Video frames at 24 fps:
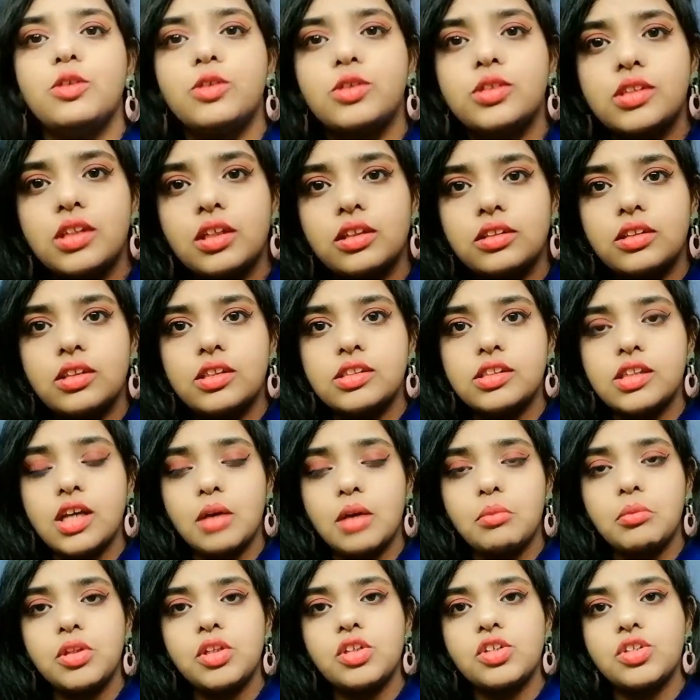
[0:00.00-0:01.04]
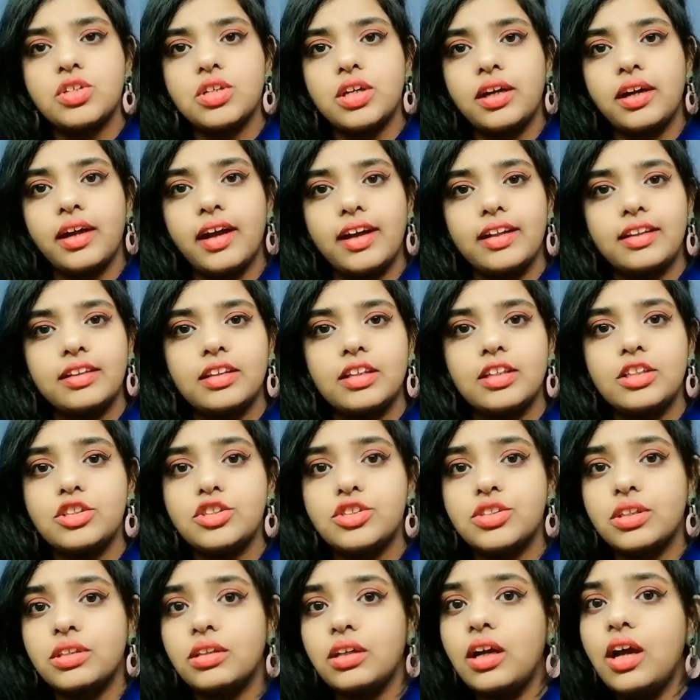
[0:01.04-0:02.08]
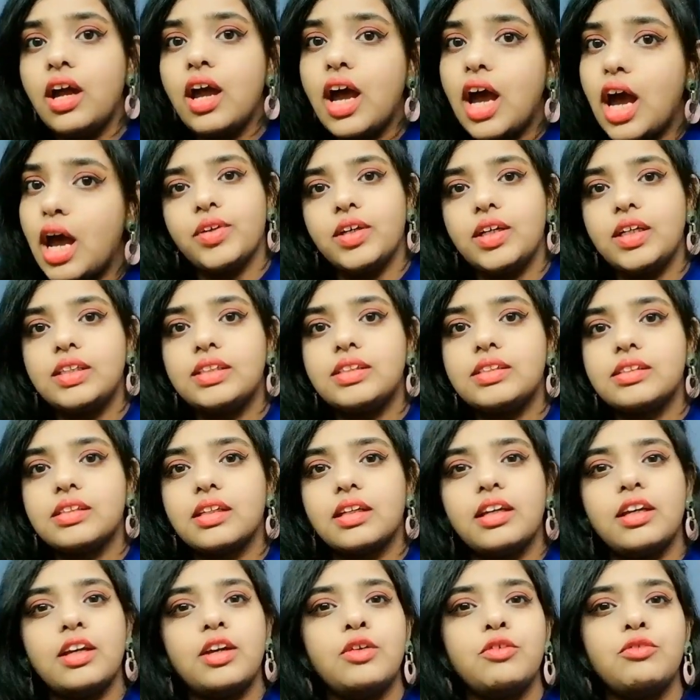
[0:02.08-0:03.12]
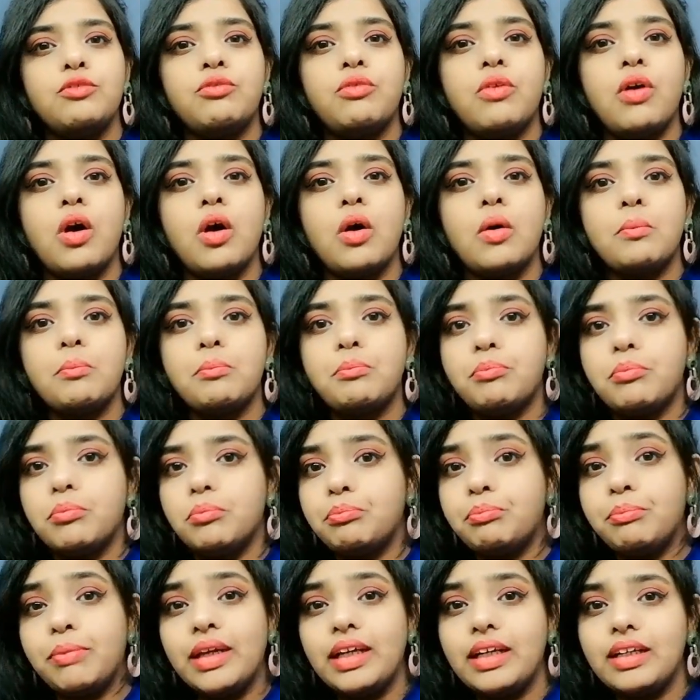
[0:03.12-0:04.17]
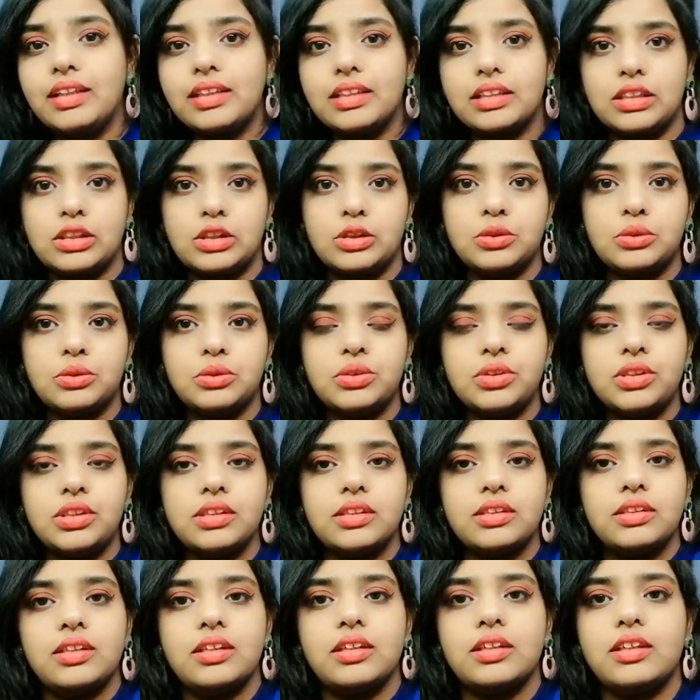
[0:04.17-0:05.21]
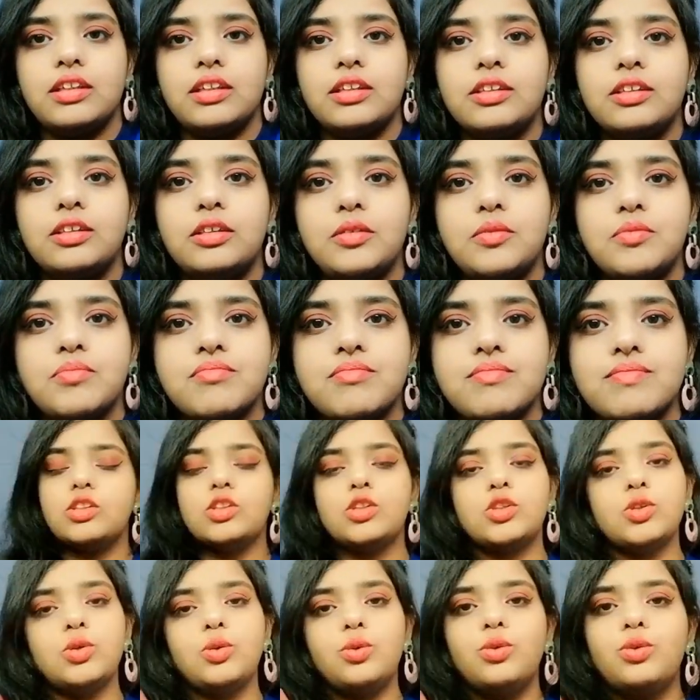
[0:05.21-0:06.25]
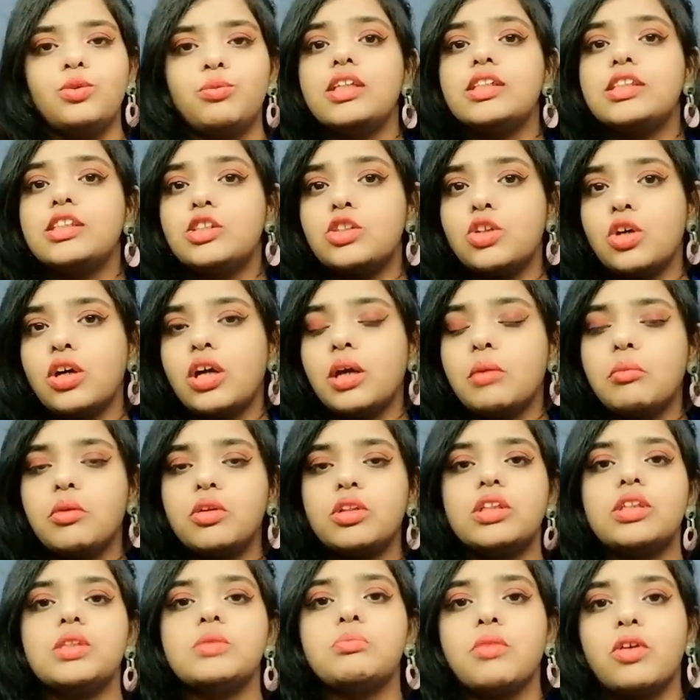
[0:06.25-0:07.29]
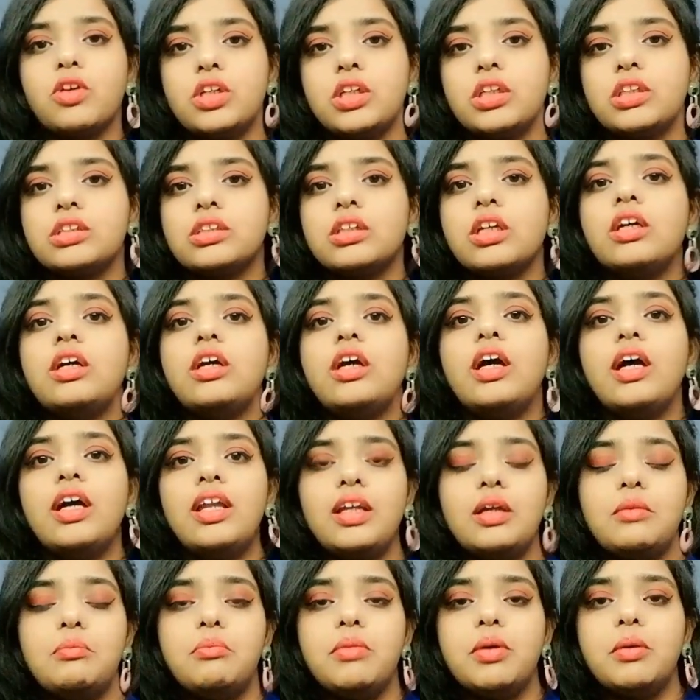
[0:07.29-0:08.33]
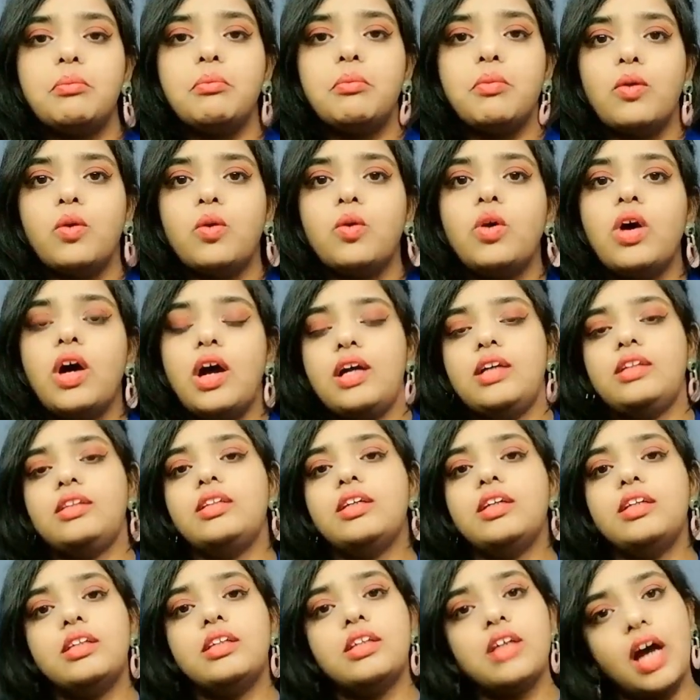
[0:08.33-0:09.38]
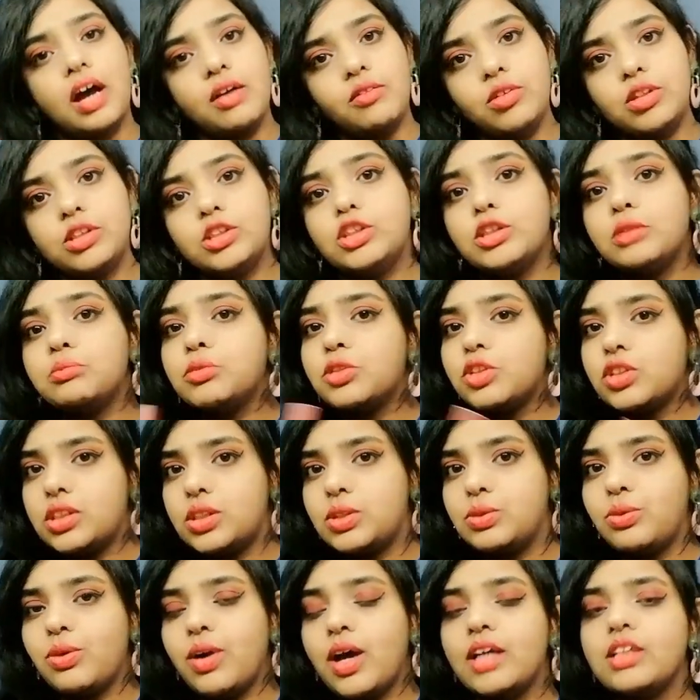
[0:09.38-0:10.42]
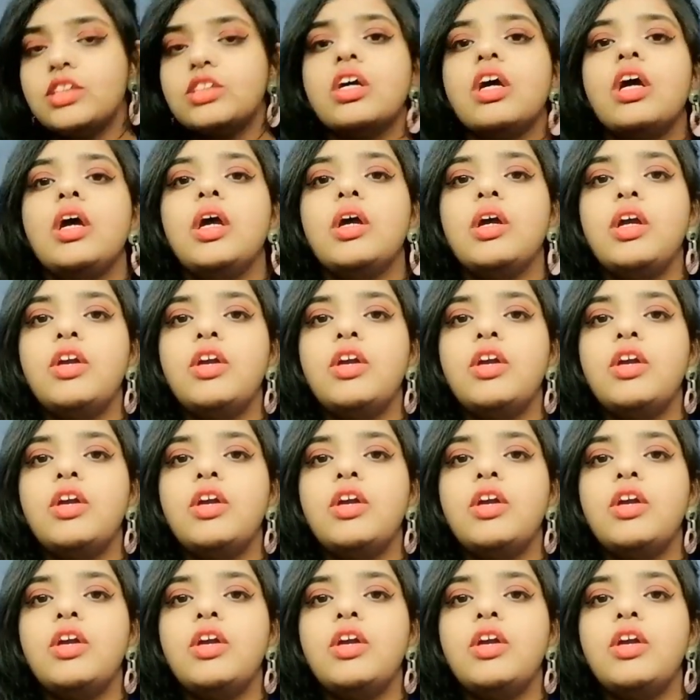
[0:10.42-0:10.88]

it looks like this i'm in the shade athleisure it's a warm pink nude color so let's talk about this product a little bit more and then i will jump to the swatch